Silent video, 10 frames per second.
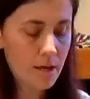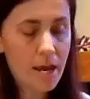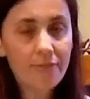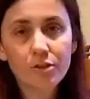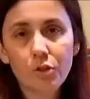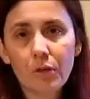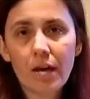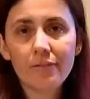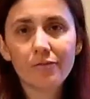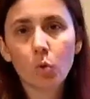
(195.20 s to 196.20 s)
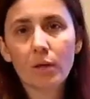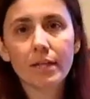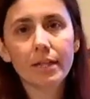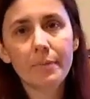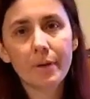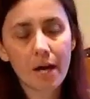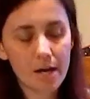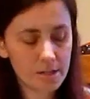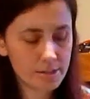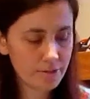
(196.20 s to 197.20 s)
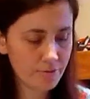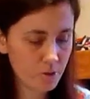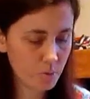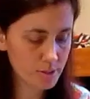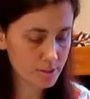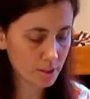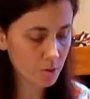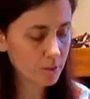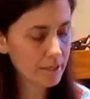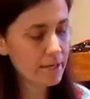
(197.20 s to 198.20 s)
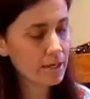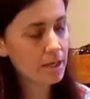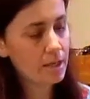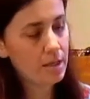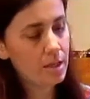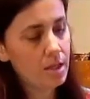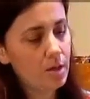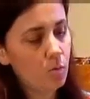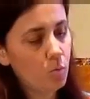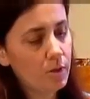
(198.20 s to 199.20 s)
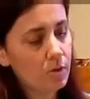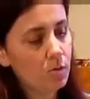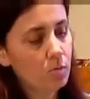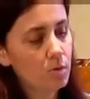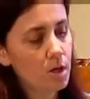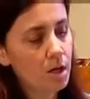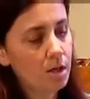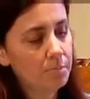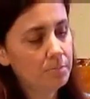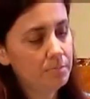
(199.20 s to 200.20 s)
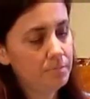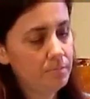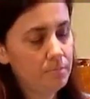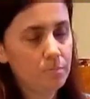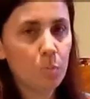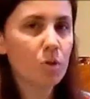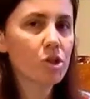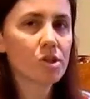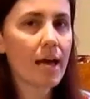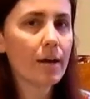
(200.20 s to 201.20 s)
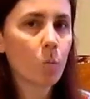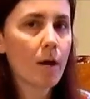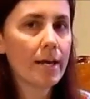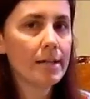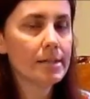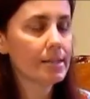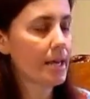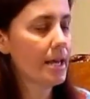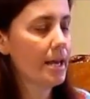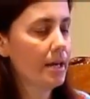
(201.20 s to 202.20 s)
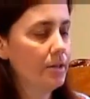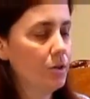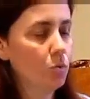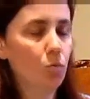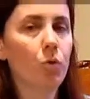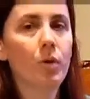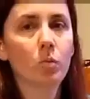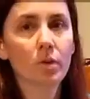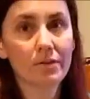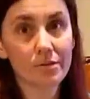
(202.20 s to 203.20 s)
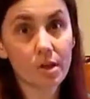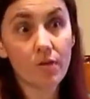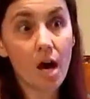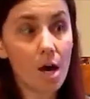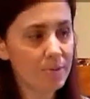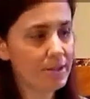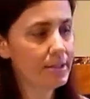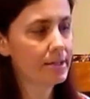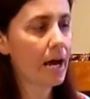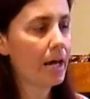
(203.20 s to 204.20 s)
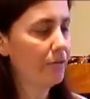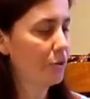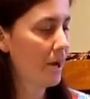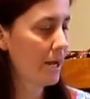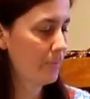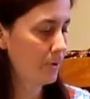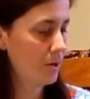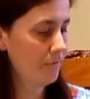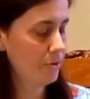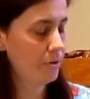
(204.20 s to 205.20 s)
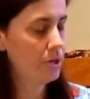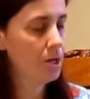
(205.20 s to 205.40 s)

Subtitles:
You have to do it kind of quickly, because if you do it slowly, it will push sideways and you'll ruin whatever's on the opposite side of your paper, of your